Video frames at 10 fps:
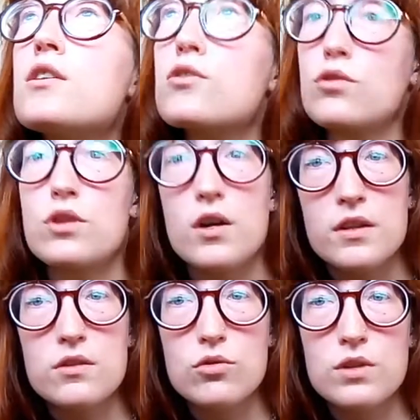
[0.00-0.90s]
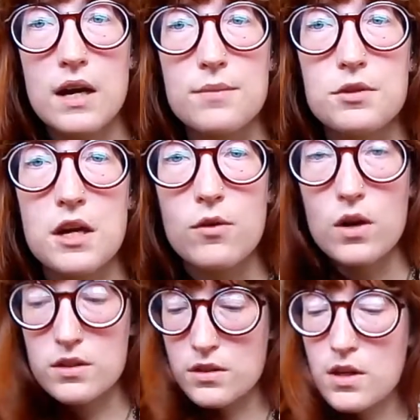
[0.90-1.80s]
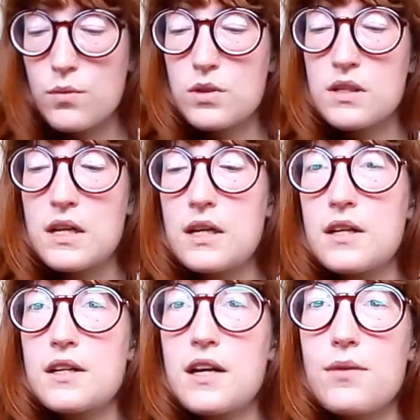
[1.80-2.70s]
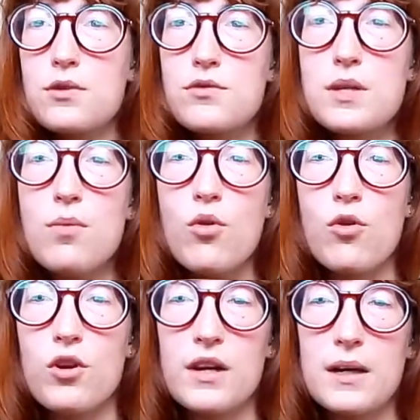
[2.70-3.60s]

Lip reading: So the other 2 times in ayahuasca, it was like I was reborn.